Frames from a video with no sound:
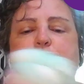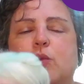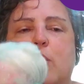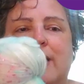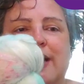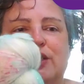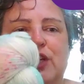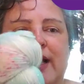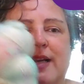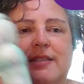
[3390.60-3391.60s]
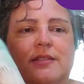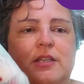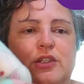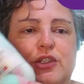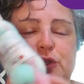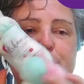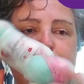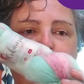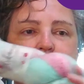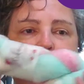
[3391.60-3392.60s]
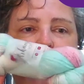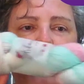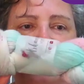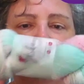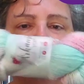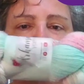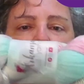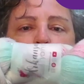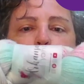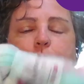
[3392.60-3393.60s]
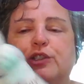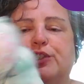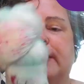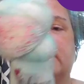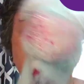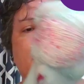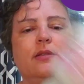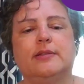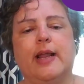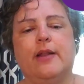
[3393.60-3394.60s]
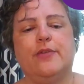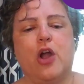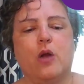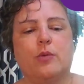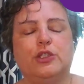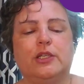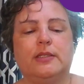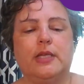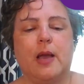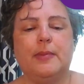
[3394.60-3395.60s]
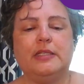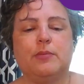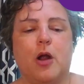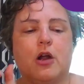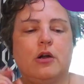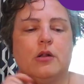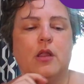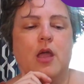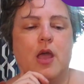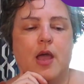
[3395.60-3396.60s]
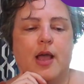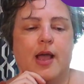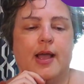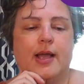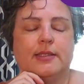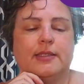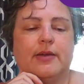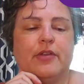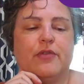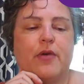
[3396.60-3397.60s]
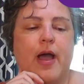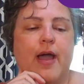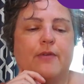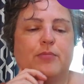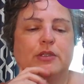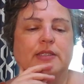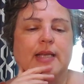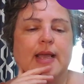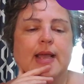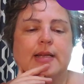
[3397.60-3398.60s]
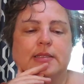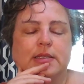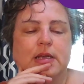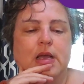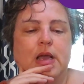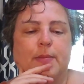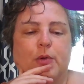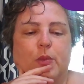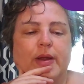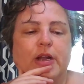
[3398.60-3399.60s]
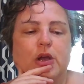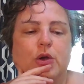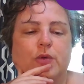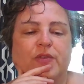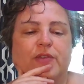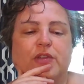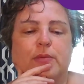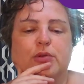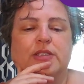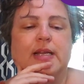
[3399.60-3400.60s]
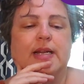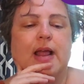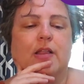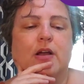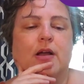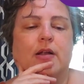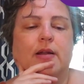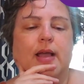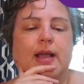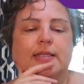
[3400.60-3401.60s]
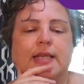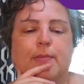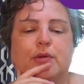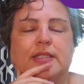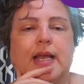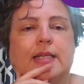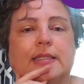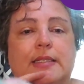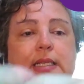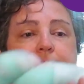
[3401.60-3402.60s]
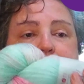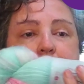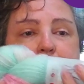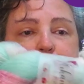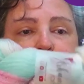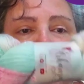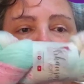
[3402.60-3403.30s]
you want a chance to win this gorgeous skein of yarn, which is Yummy Sparkle, uh, 75% merino, 15% nylon, and 10% stellina.